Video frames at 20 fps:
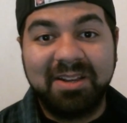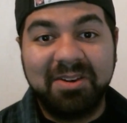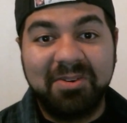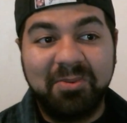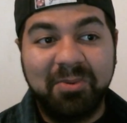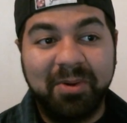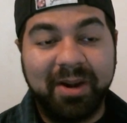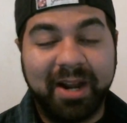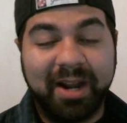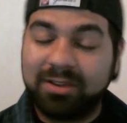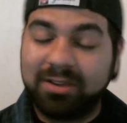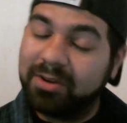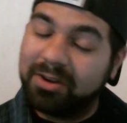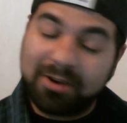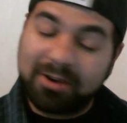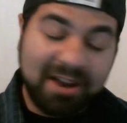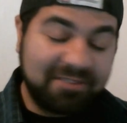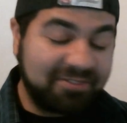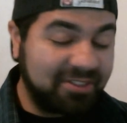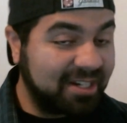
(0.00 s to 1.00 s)
We're not doing
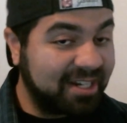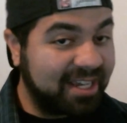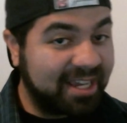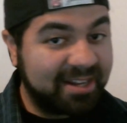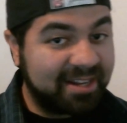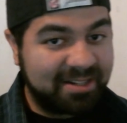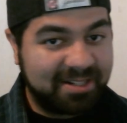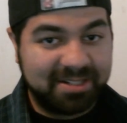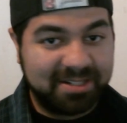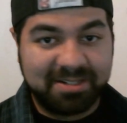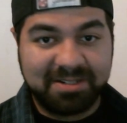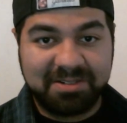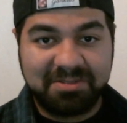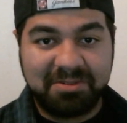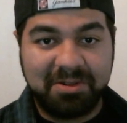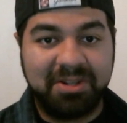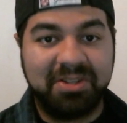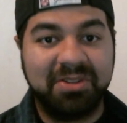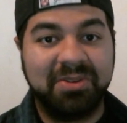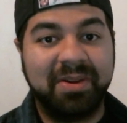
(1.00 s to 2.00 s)
Crafting Dead,
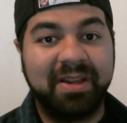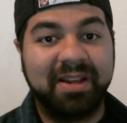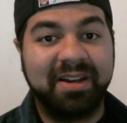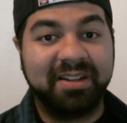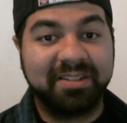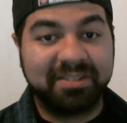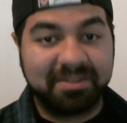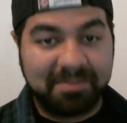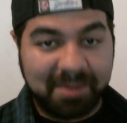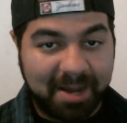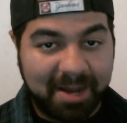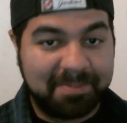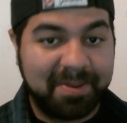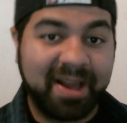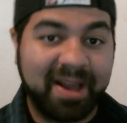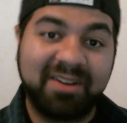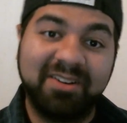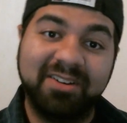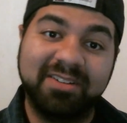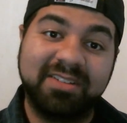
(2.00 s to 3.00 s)
we're doing another mod
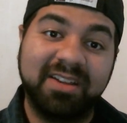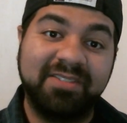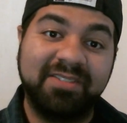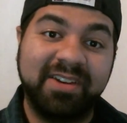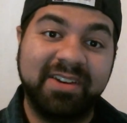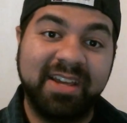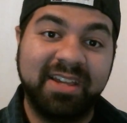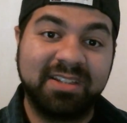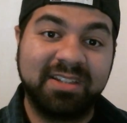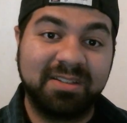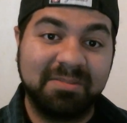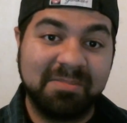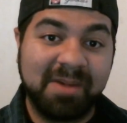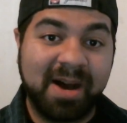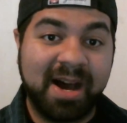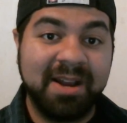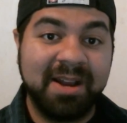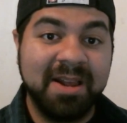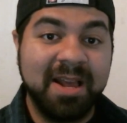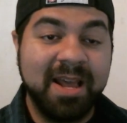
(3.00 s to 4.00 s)
pack called 7 Days to
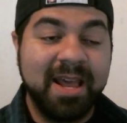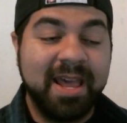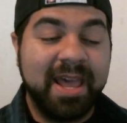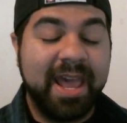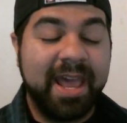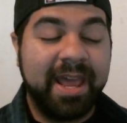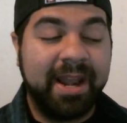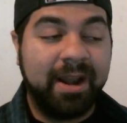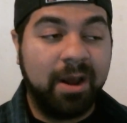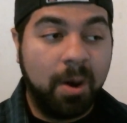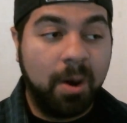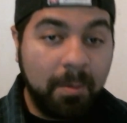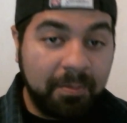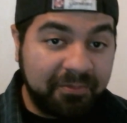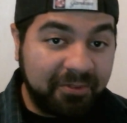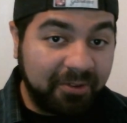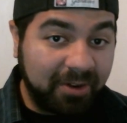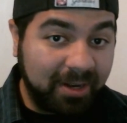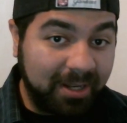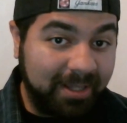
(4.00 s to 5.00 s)
Mine, and
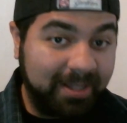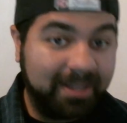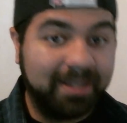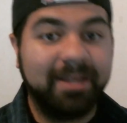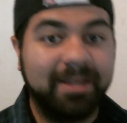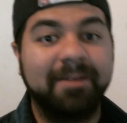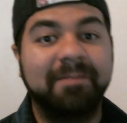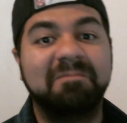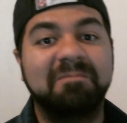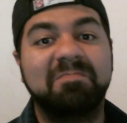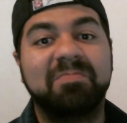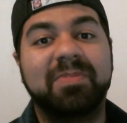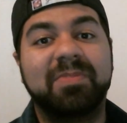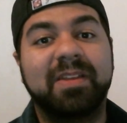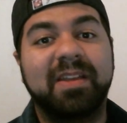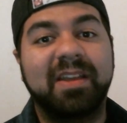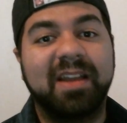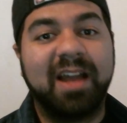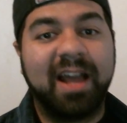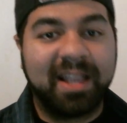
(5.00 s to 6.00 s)
hopefully
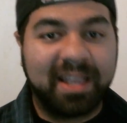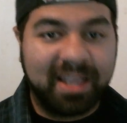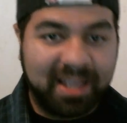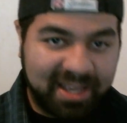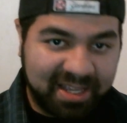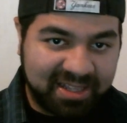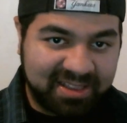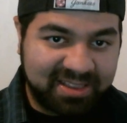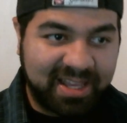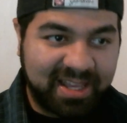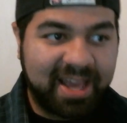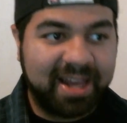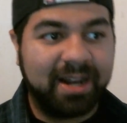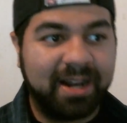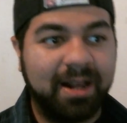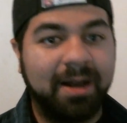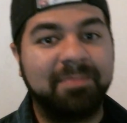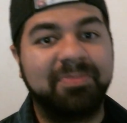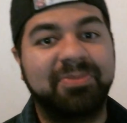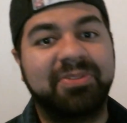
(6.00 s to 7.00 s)
I can get that
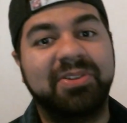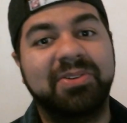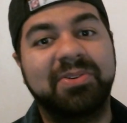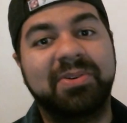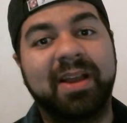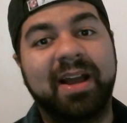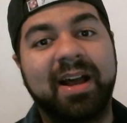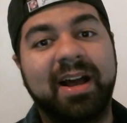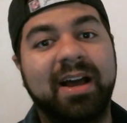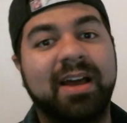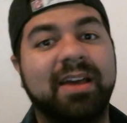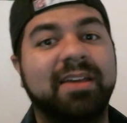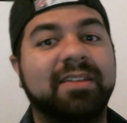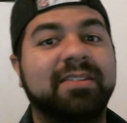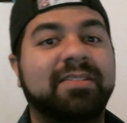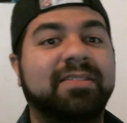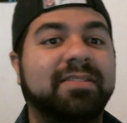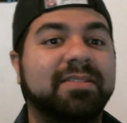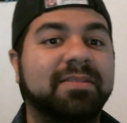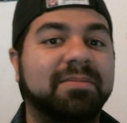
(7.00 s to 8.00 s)
up to you
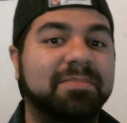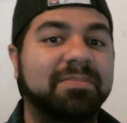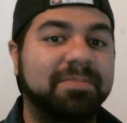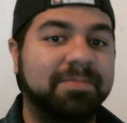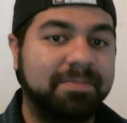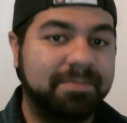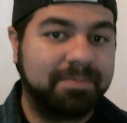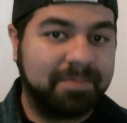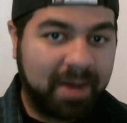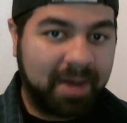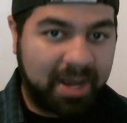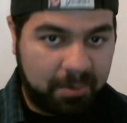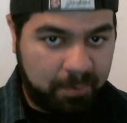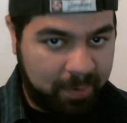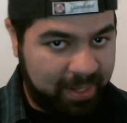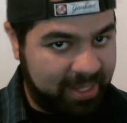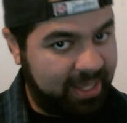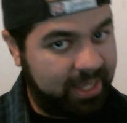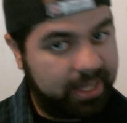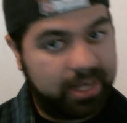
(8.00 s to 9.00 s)
guys by the
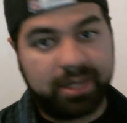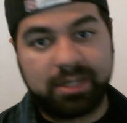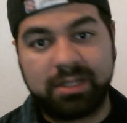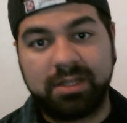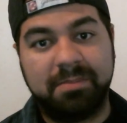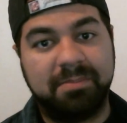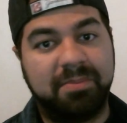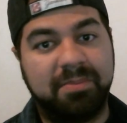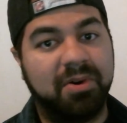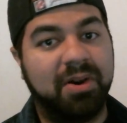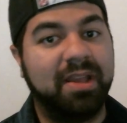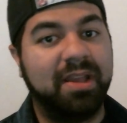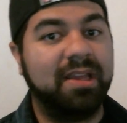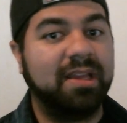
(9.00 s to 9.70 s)
weekend at some point.